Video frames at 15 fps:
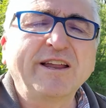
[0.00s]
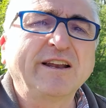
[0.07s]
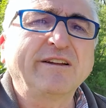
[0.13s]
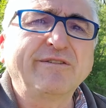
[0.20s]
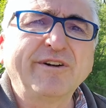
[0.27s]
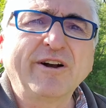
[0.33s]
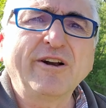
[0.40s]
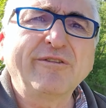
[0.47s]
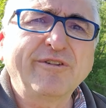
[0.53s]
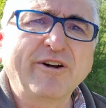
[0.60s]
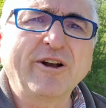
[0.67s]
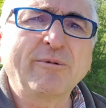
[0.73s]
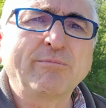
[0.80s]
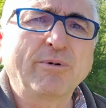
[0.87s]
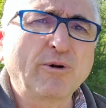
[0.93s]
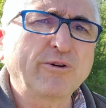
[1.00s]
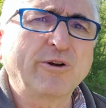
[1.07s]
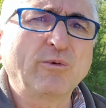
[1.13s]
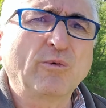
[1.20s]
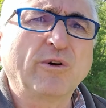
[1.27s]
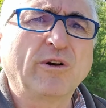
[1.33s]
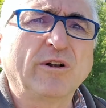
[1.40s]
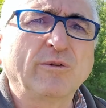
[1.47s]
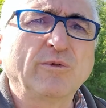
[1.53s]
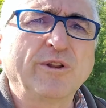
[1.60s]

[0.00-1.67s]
in a very, very broken world.